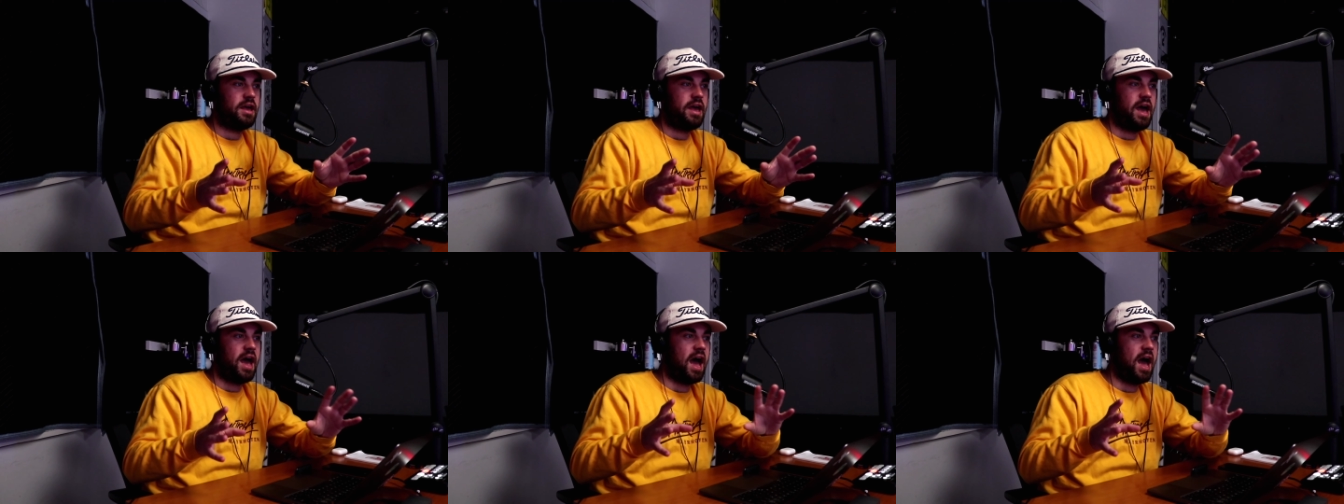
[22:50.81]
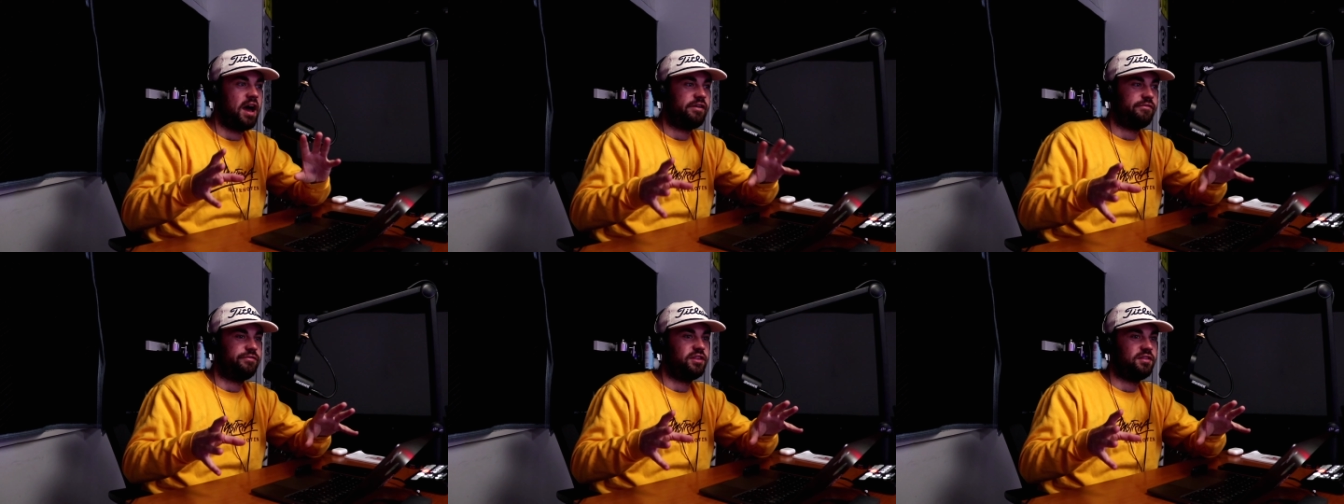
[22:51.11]

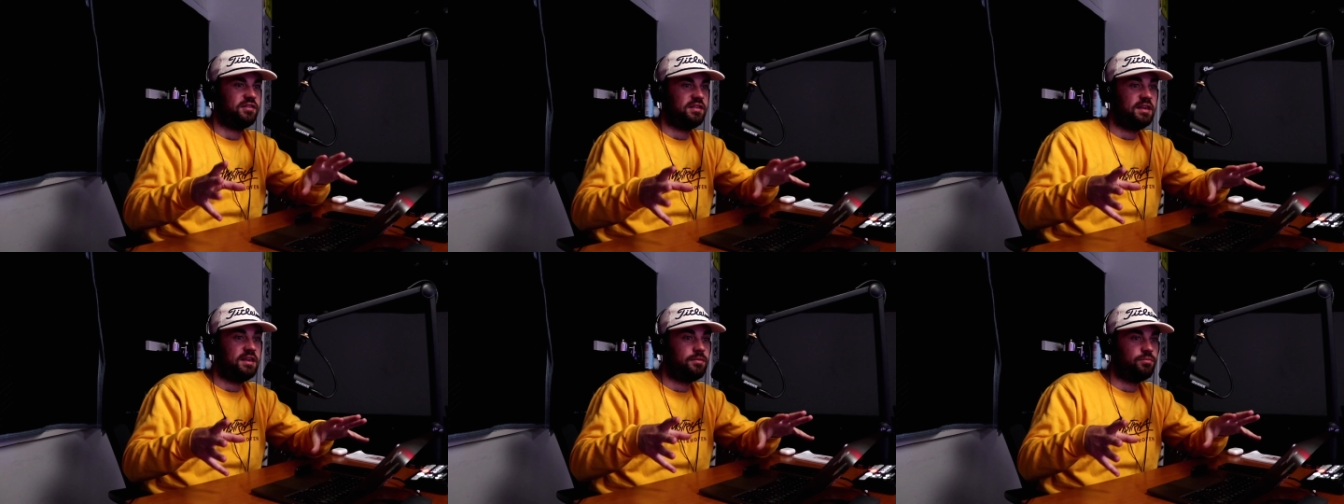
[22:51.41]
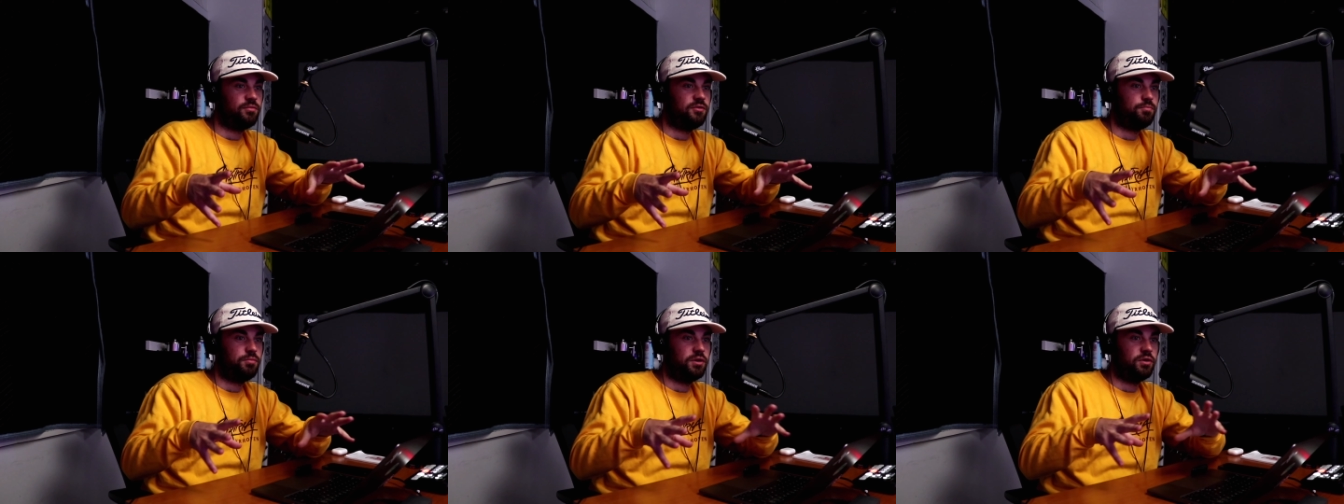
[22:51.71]
have the
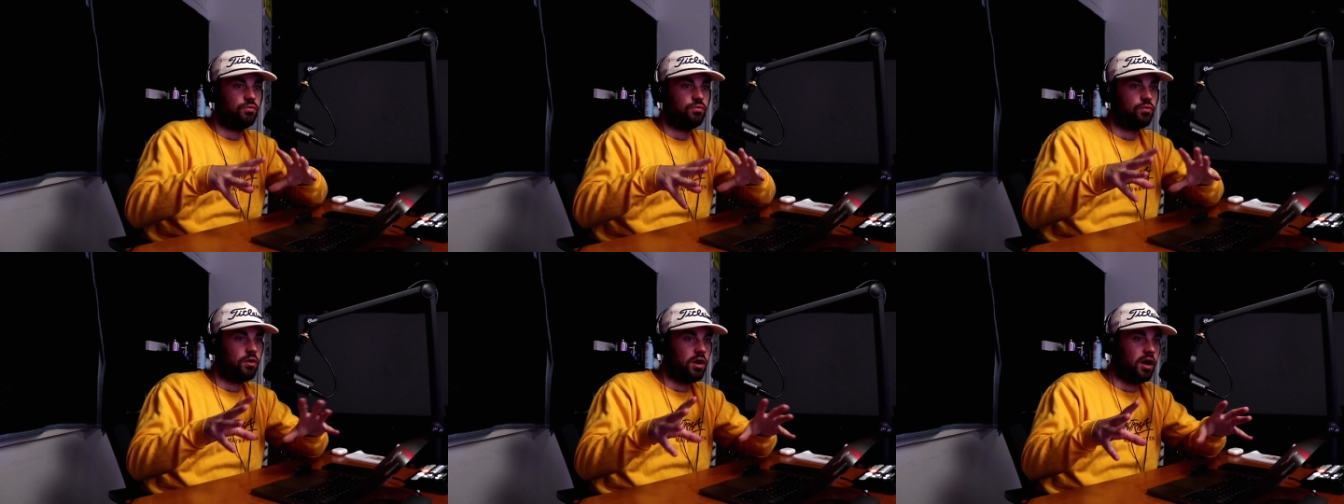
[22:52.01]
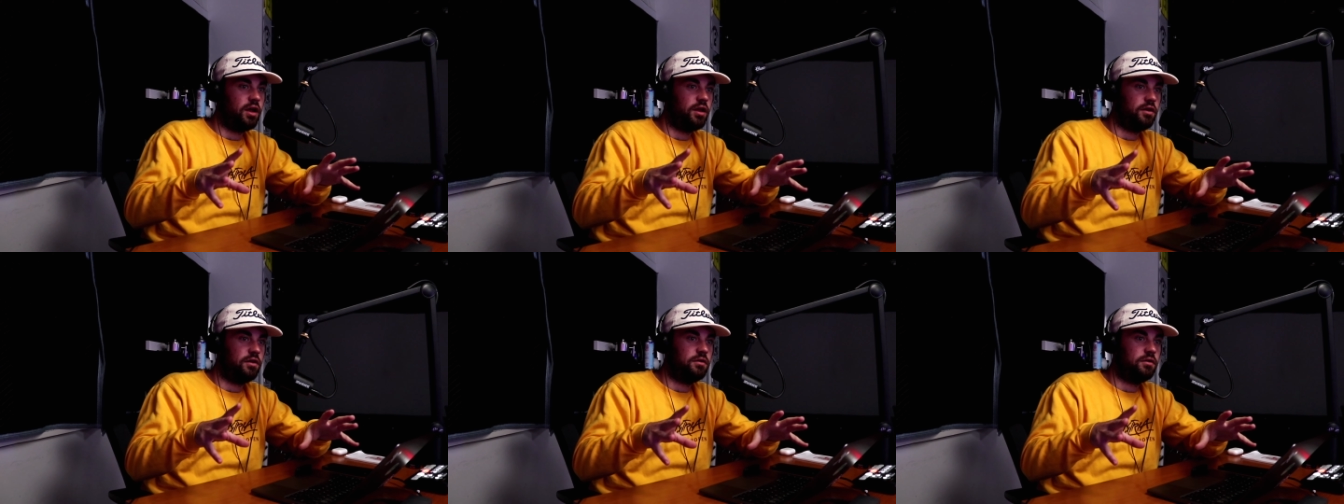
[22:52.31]
teams be
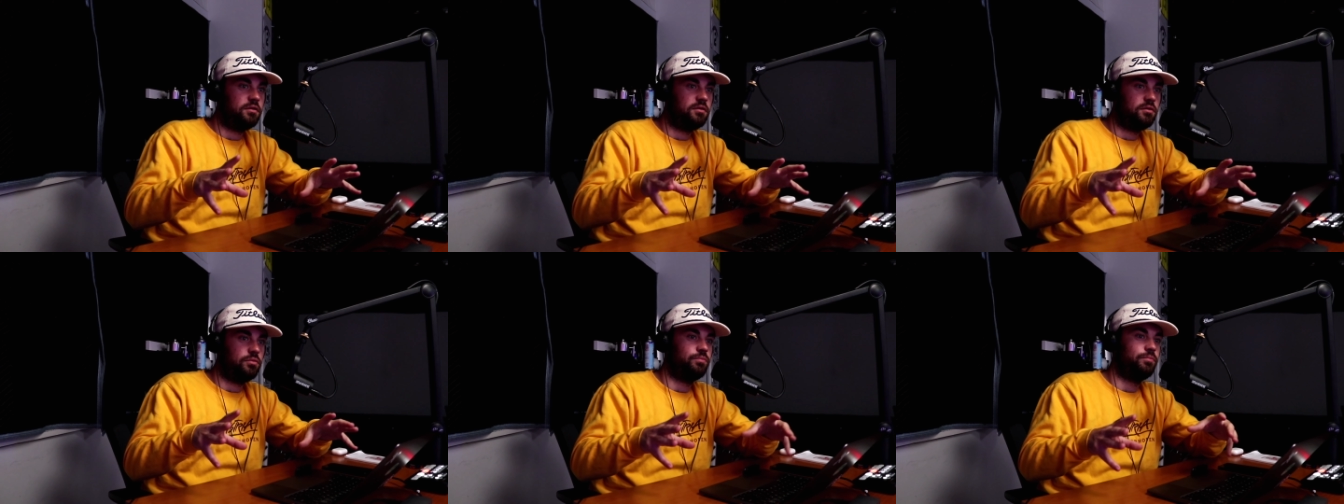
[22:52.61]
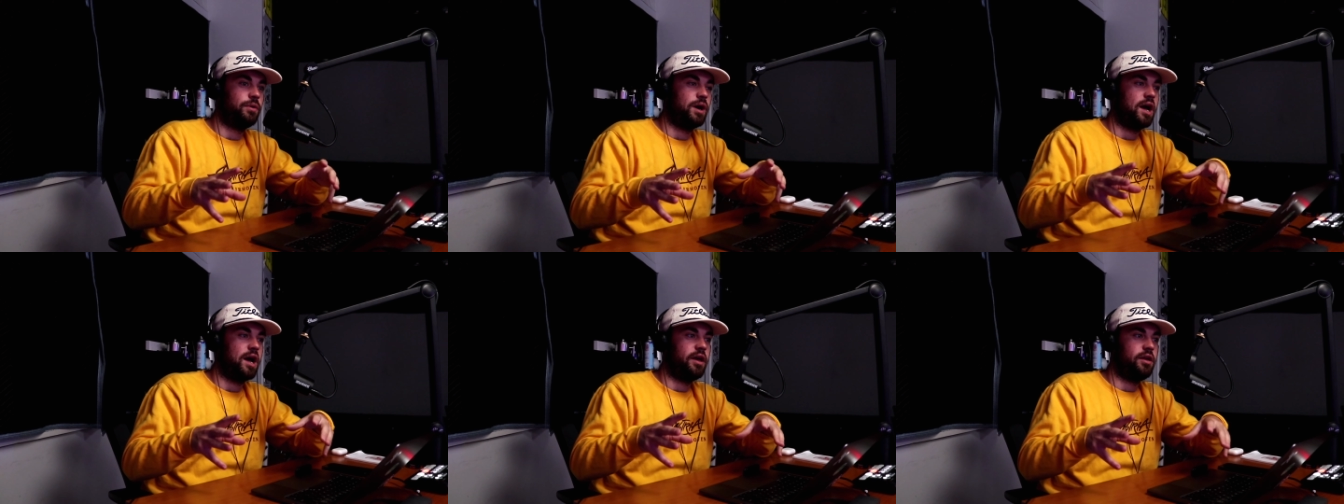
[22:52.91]
run
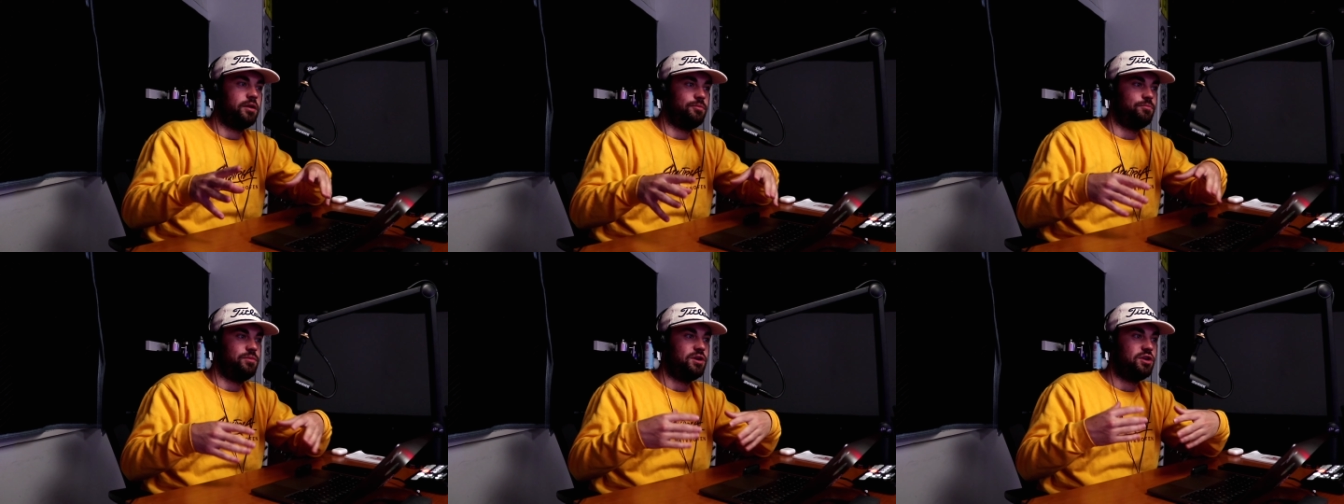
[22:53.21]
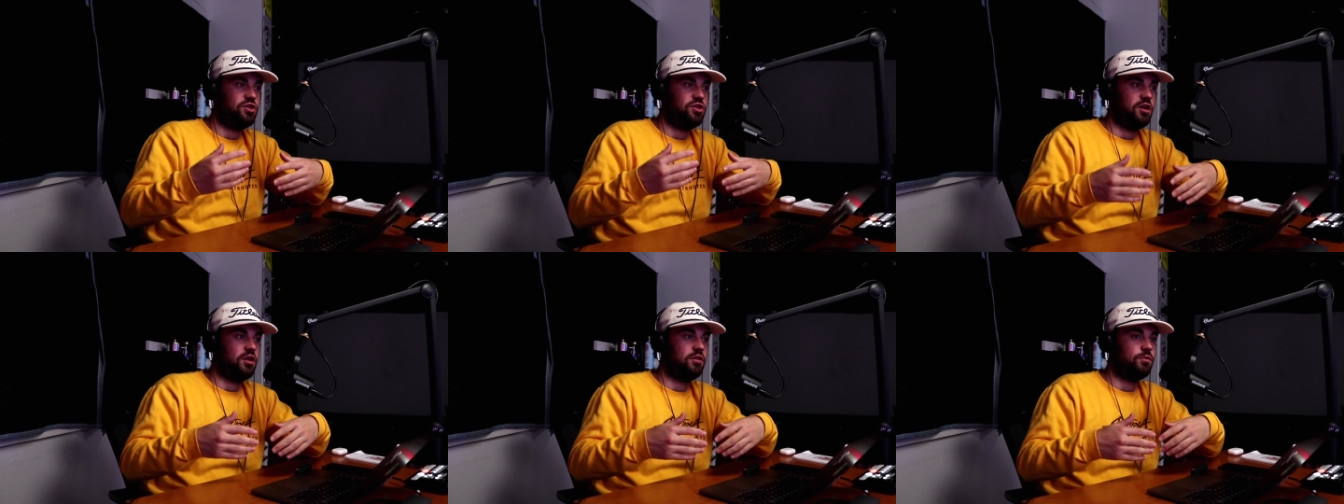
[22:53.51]
by
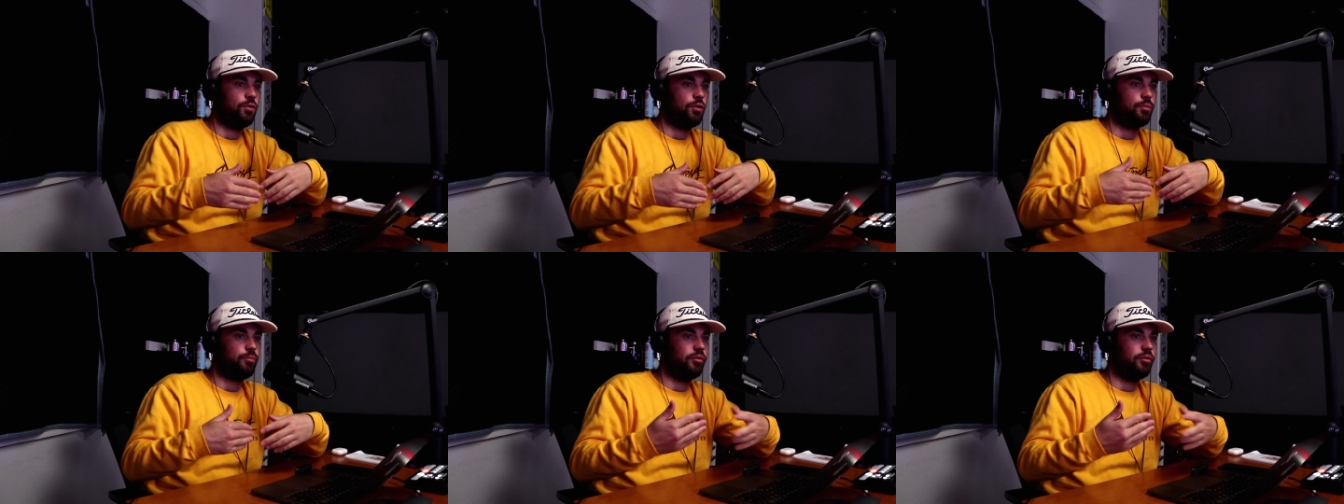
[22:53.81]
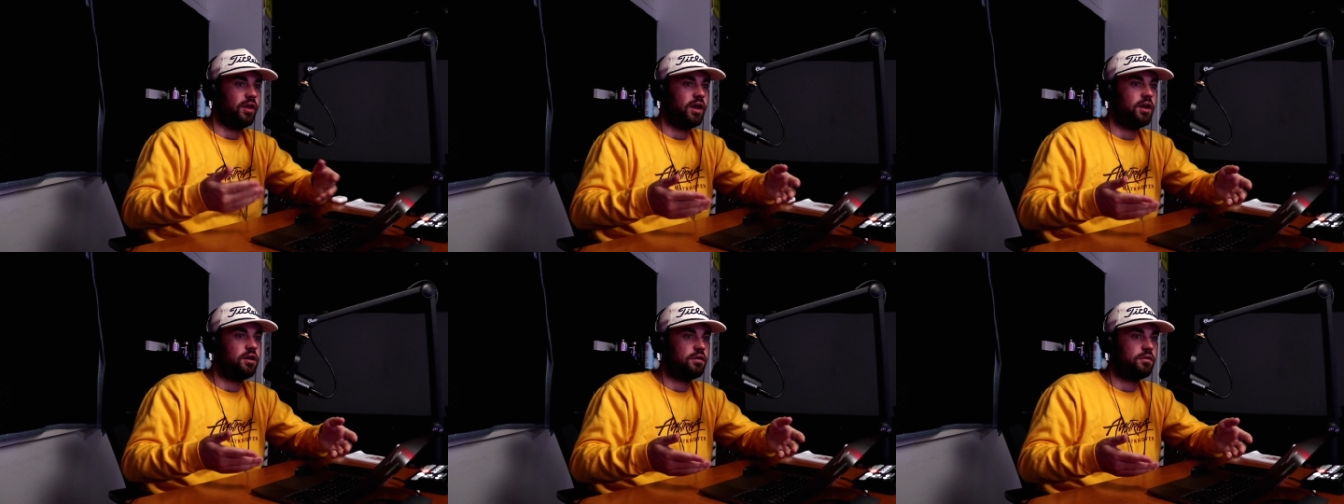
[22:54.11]
PGA Tour
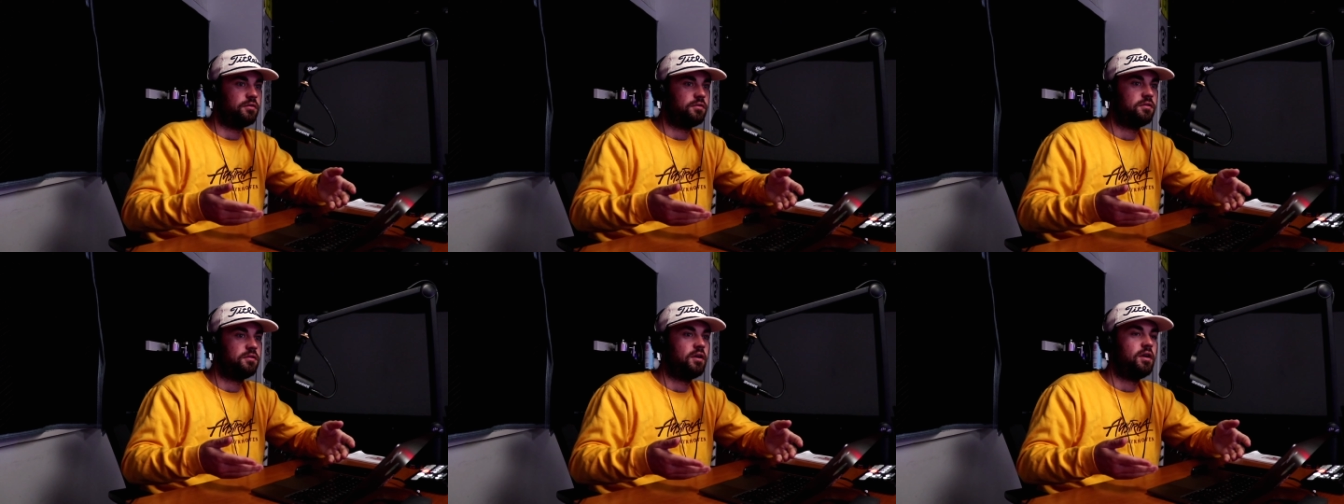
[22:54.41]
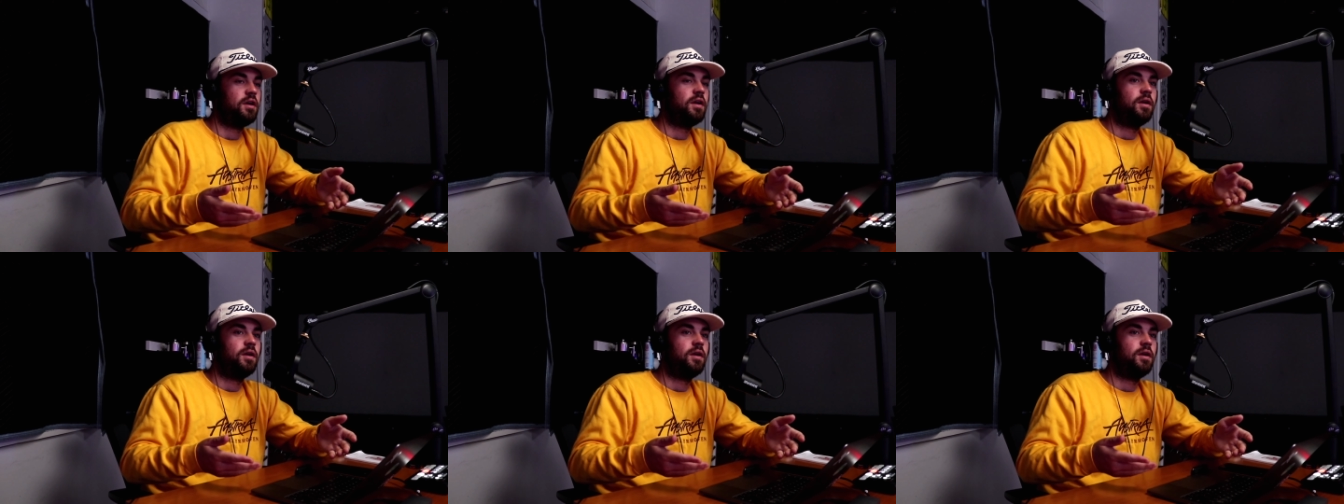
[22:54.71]
players,